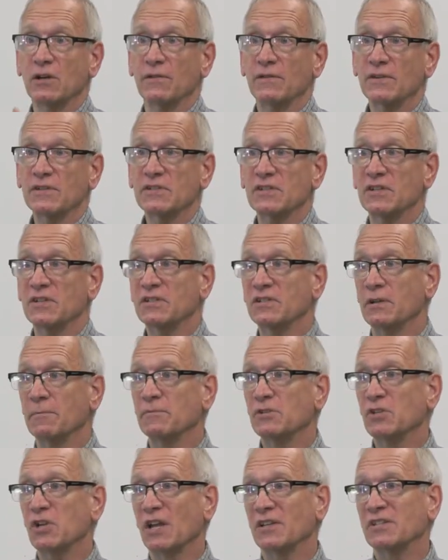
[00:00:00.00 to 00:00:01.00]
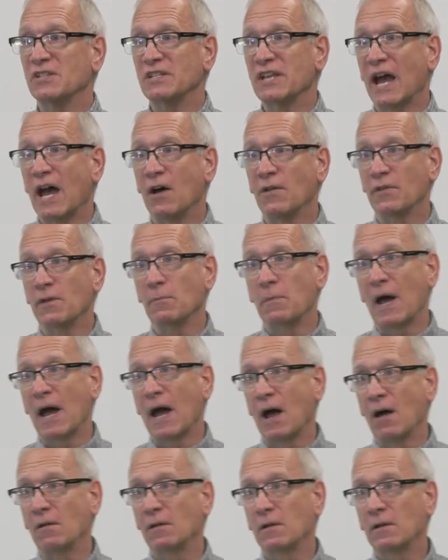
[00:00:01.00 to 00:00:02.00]
nervous system shuts down the
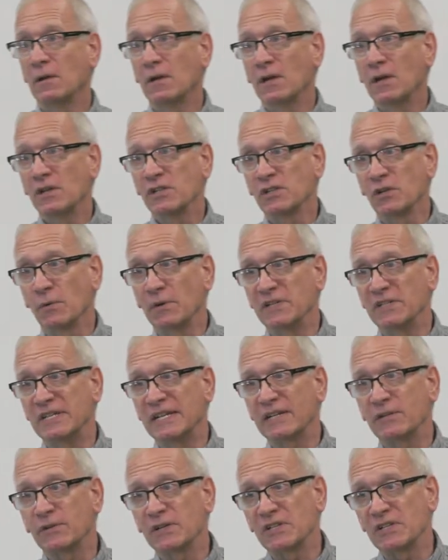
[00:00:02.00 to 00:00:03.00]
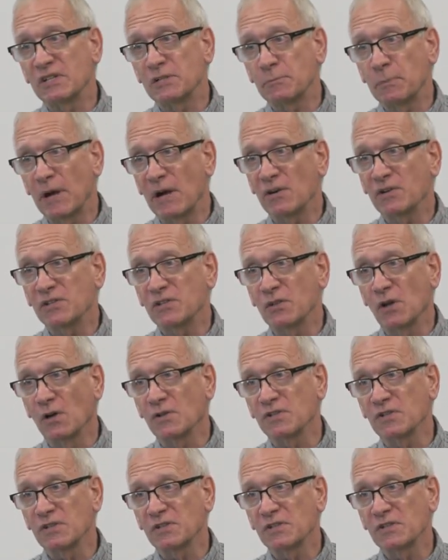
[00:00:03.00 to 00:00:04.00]
bowel. So it decreases
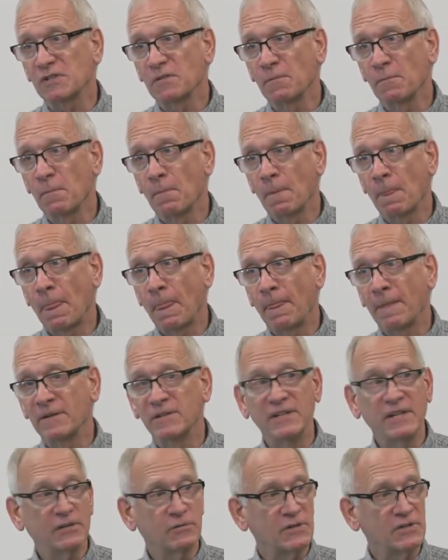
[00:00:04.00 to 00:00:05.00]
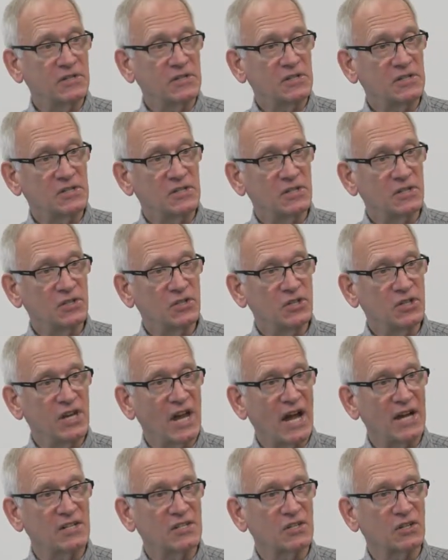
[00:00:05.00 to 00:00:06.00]
peristalsis, decreases
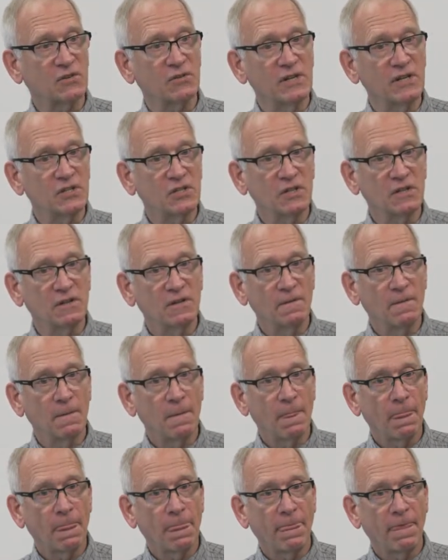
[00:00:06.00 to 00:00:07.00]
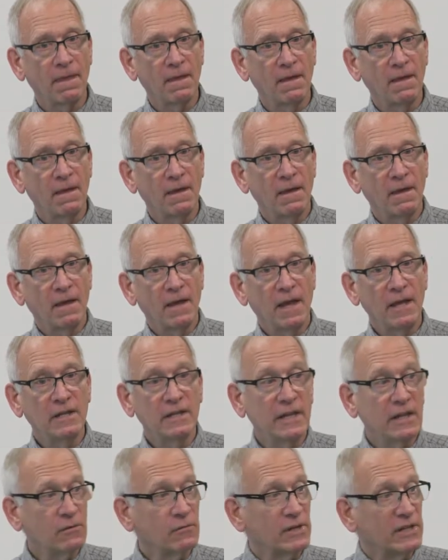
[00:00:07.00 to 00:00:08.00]
GI secretion, and
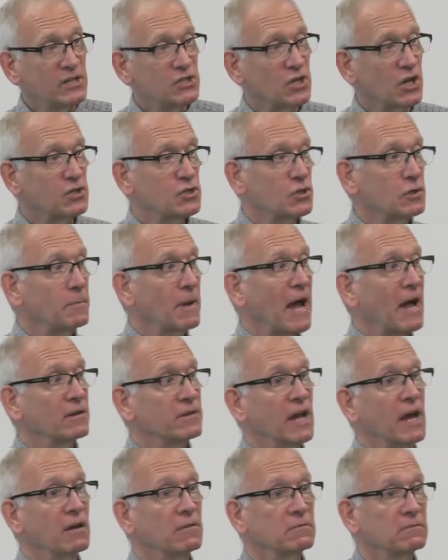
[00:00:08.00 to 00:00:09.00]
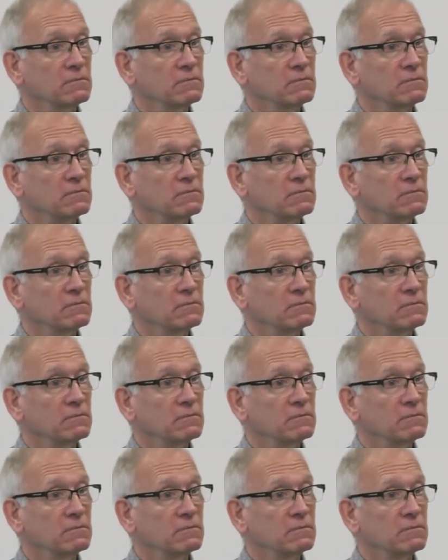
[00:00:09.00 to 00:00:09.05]
literally shuts your bowel down.